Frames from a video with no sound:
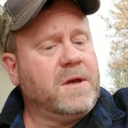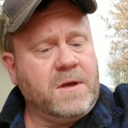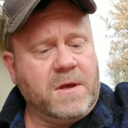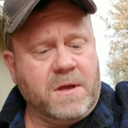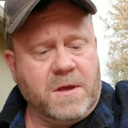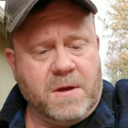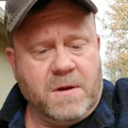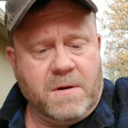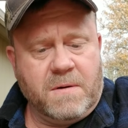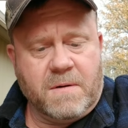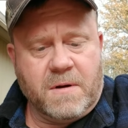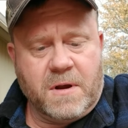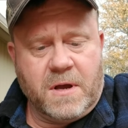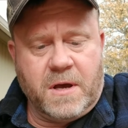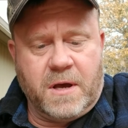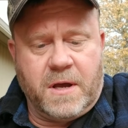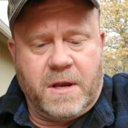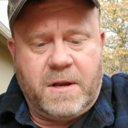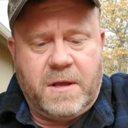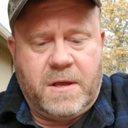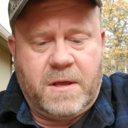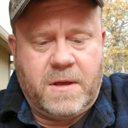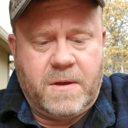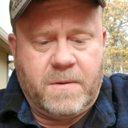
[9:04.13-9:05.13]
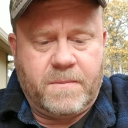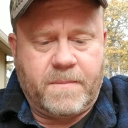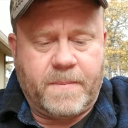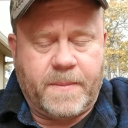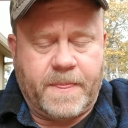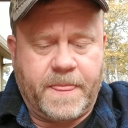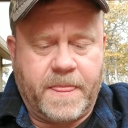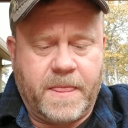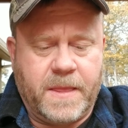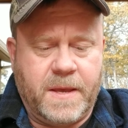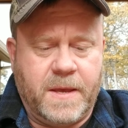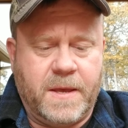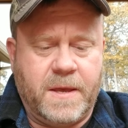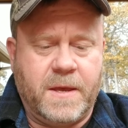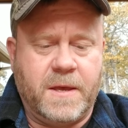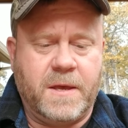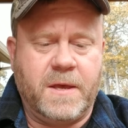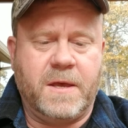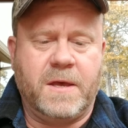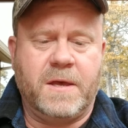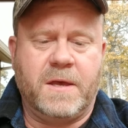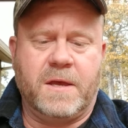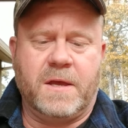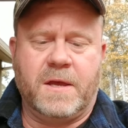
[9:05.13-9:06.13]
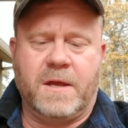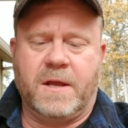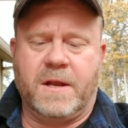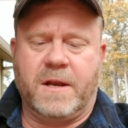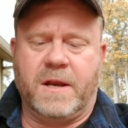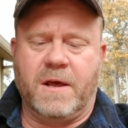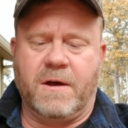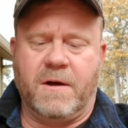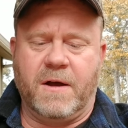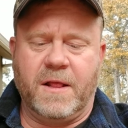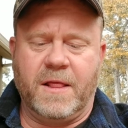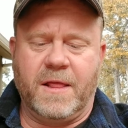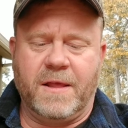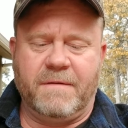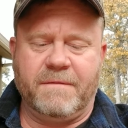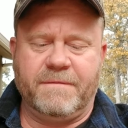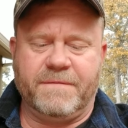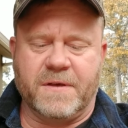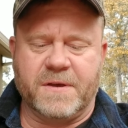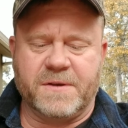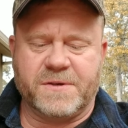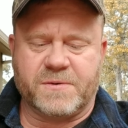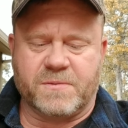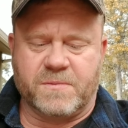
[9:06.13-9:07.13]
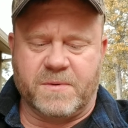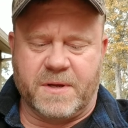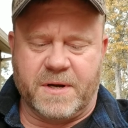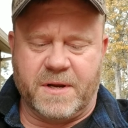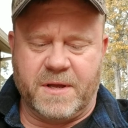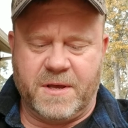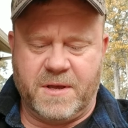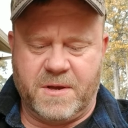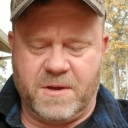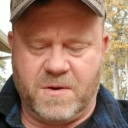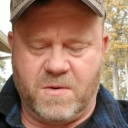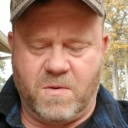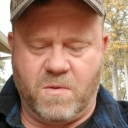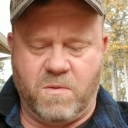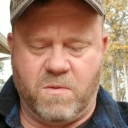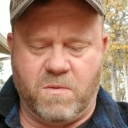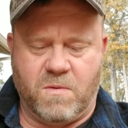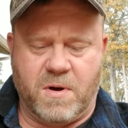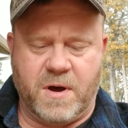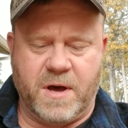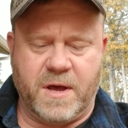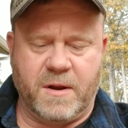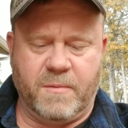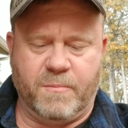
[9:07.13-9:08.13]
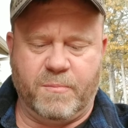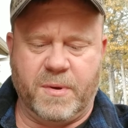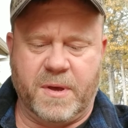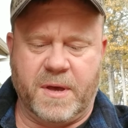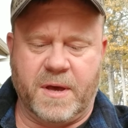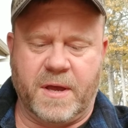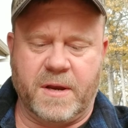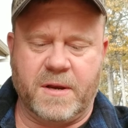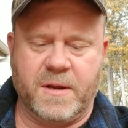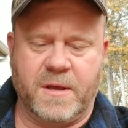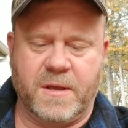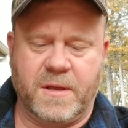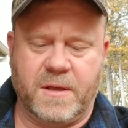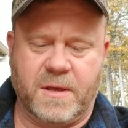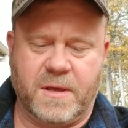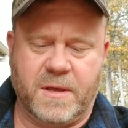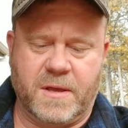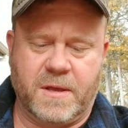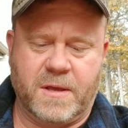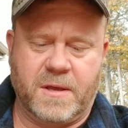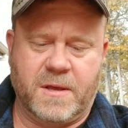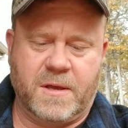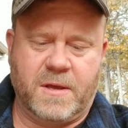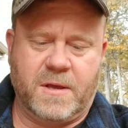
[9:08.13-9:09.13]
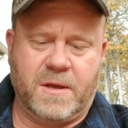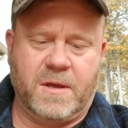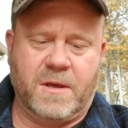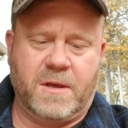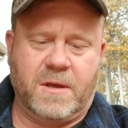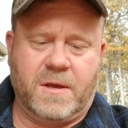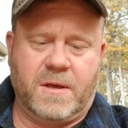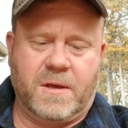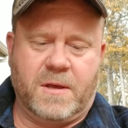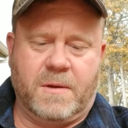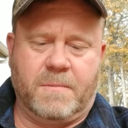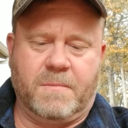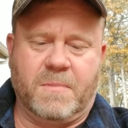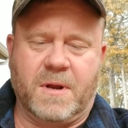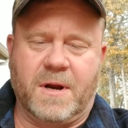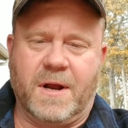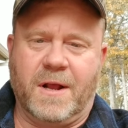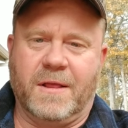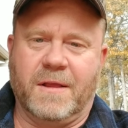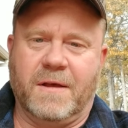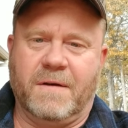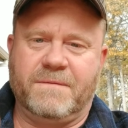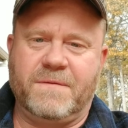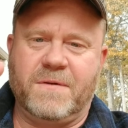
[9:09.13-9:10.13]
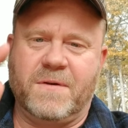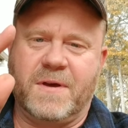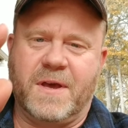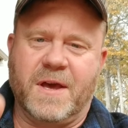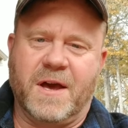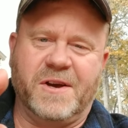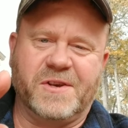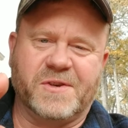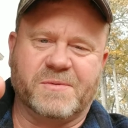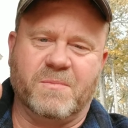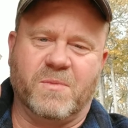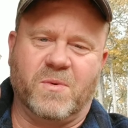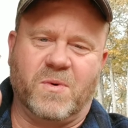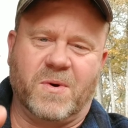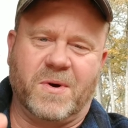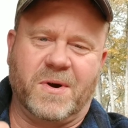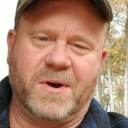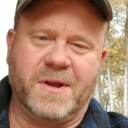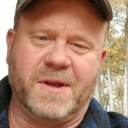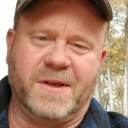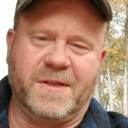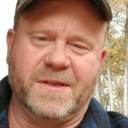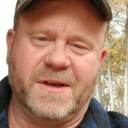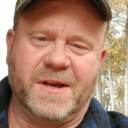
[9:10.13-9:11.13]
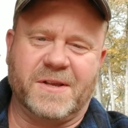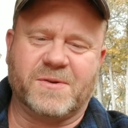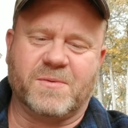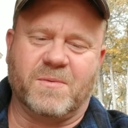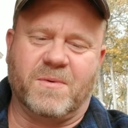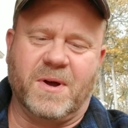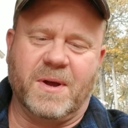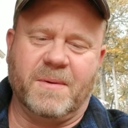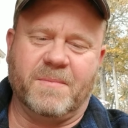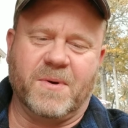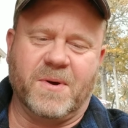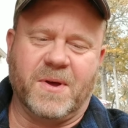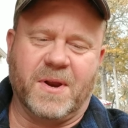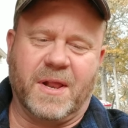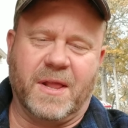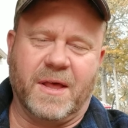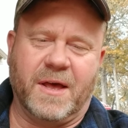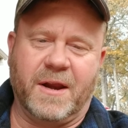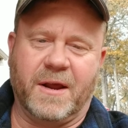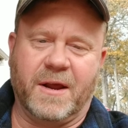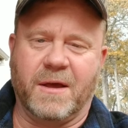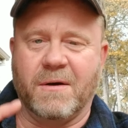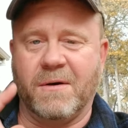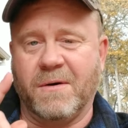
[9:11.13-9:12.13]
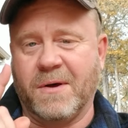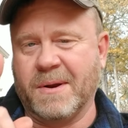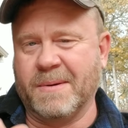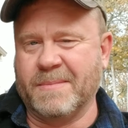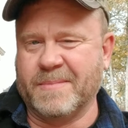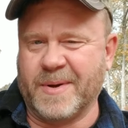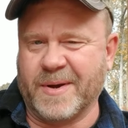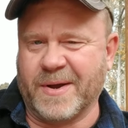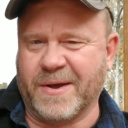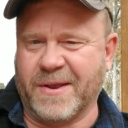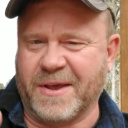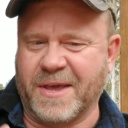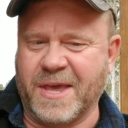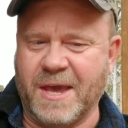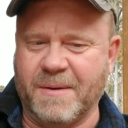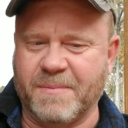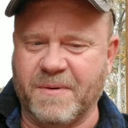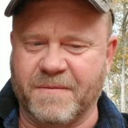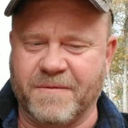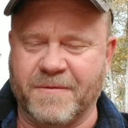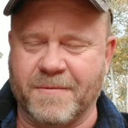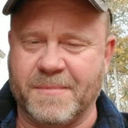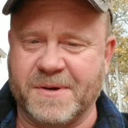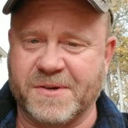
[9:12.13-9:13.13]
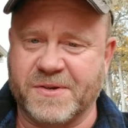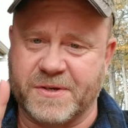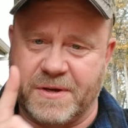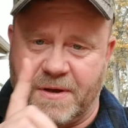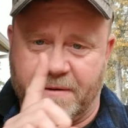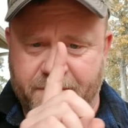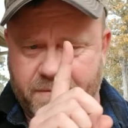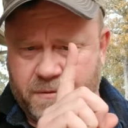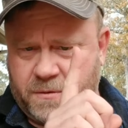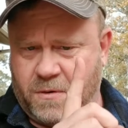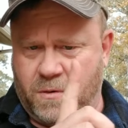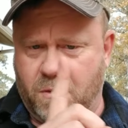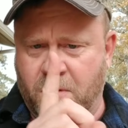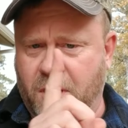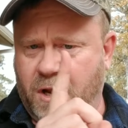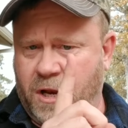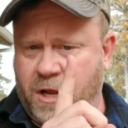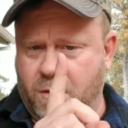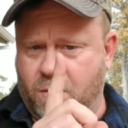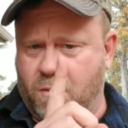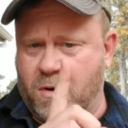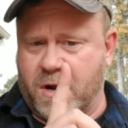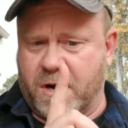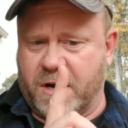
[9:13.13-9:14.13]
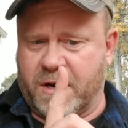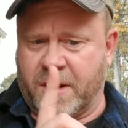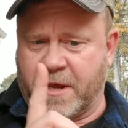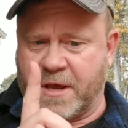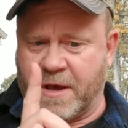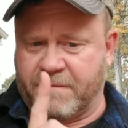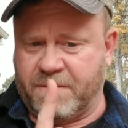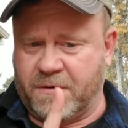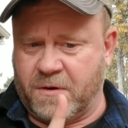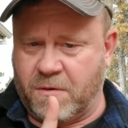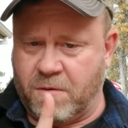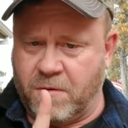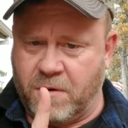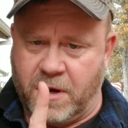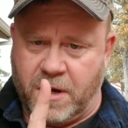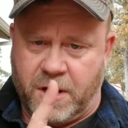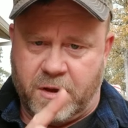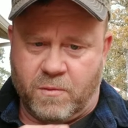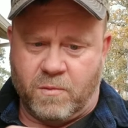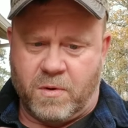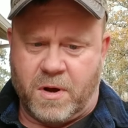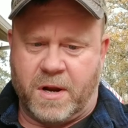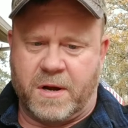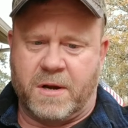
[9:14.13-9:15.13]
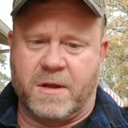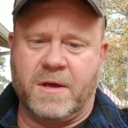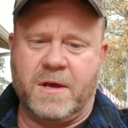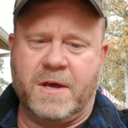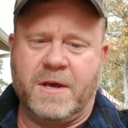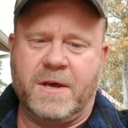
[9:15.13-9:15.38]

All right. Now I love this one quite a bit, but I love you guys more, and that's why I'm going to let it go, and I'm not going to keep it for myself. Only one, Kevin, only one.